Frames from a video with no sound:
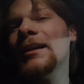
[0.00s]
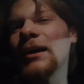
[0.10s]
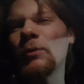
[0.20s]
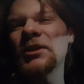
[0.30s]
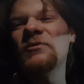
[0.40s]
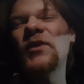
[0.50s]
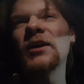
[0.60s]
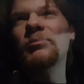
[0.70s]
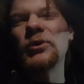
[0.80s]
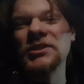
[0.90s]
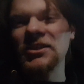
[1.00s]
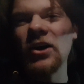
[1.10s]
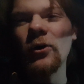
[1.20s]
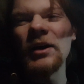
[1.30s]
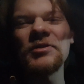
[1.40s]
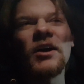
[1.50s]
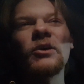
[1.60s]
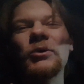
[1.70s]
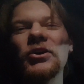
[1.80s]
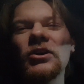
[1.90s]
Like, what the fuck, Briscoe? I thought
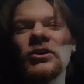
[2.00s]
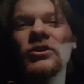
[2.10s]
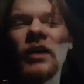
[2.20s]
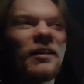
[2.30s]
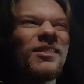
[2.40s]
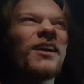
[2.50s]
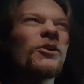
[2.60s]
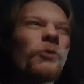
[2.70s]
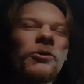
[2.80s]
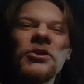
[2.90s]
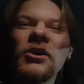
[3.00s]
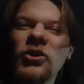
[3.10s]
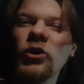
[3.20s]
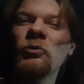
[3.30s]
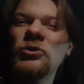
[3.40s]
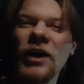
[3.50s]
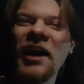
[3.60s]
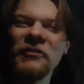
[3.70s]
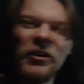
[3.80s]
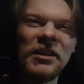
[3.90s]
you were the good
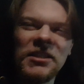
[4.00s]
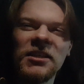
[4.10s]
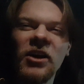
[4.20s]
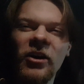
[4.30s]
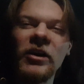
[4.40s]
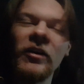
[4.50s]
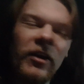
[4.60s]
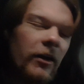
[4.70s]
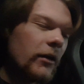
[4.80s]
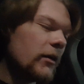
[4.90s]
driver in the scenario here.